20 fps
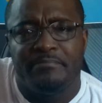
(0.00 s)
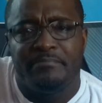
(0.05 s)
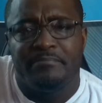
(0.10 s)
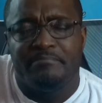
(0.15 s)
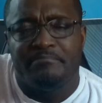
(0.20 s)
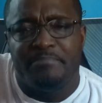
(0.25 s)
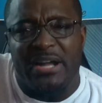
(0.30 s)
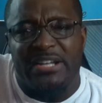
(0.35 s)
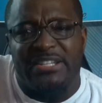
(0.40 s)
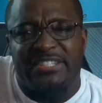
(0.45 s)

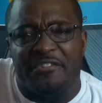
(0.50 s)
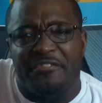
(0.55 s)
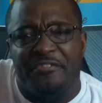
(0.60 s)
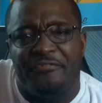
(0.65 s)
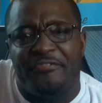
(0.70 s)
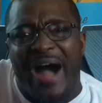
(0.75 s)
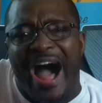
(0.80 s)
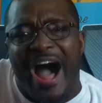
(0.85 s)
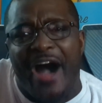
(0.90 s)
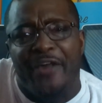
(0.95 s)
But the
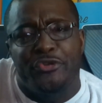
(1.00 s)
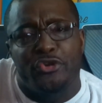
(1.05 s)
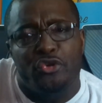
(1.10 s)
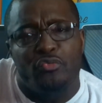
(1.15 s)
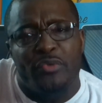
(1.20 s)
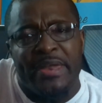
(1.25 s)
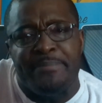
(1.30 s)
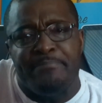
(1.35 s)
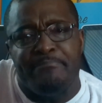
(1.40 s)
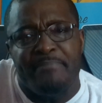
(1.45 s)
father
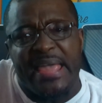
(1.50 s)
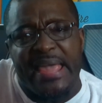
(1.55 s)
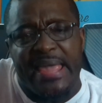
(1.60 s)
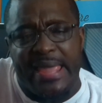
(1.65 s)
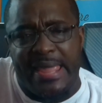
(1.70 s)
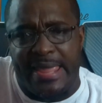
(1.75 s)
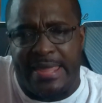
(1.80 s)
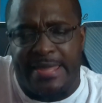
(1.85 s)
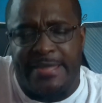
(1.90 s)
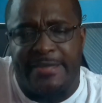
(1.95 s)
in
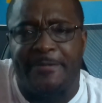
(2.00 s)
me,